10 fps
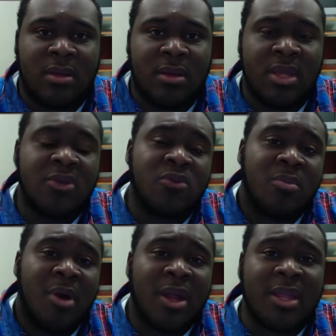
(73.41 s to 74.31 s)
Each
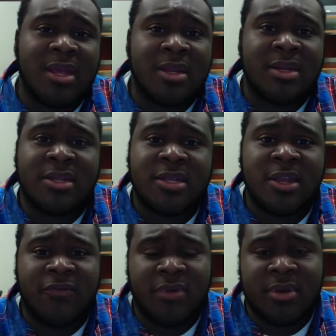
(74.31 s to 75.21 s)
robot kit is
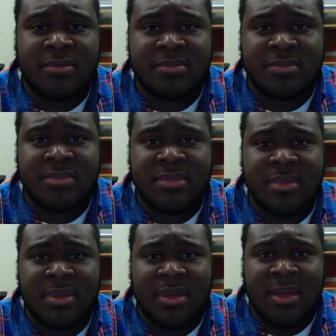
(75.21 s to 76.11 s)
different.
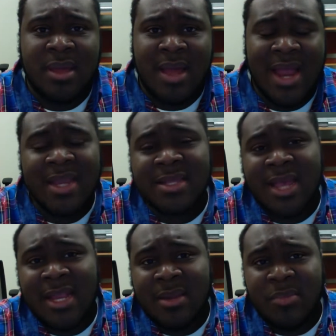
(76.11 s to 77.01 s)
I
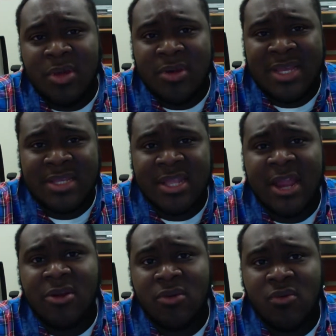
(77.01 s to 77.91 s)
decided to build a
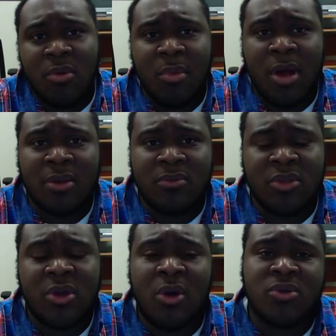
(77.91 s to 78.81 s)
standard robot with
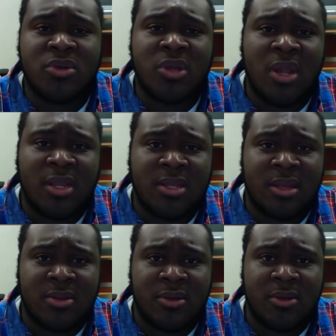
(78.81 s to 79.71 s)
the ultrasonic
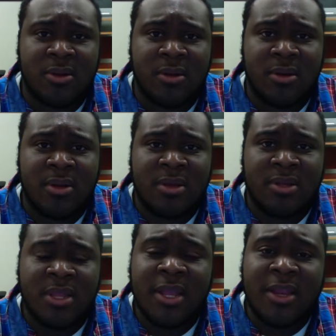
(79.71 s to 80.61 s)
sensor
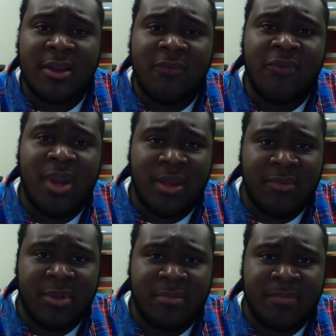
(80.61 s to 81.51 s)
sticking in the front of it.
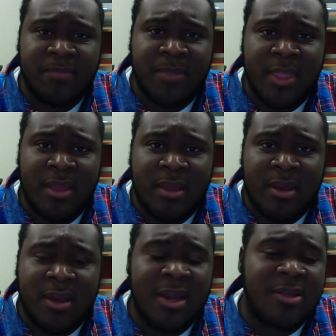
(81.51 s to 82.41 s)

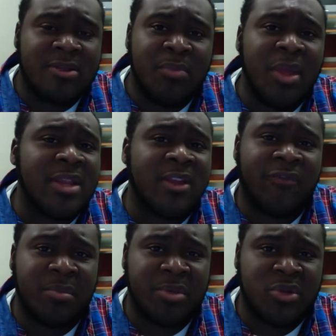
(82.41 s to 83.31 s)
Now there's a big
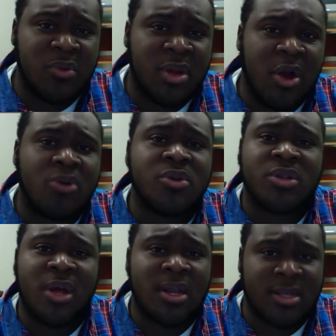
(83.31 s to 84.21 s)
difference between an
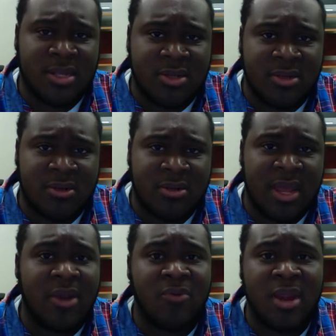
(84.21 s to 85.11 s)
ultrasonic sensor
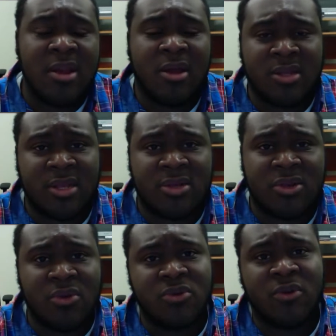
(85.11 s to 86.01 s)
and a radar sensor
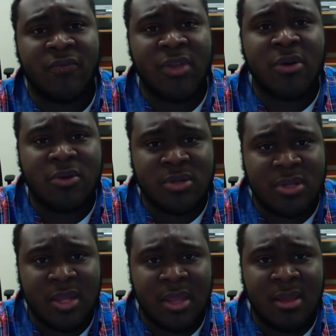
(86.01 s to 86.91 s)
used on vehicles
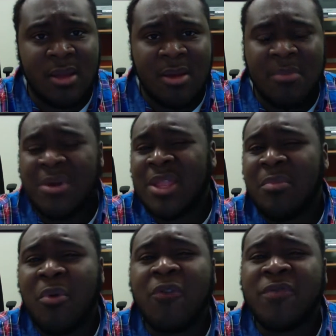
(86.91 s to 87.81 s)
today, but they
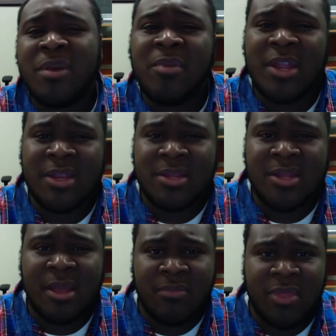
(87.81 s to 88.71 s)
both simulate the
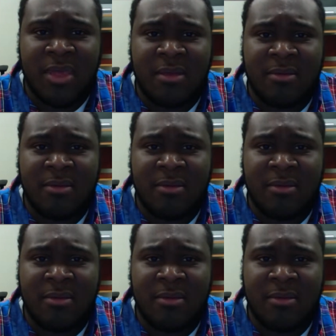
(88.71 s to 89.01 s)
same thing.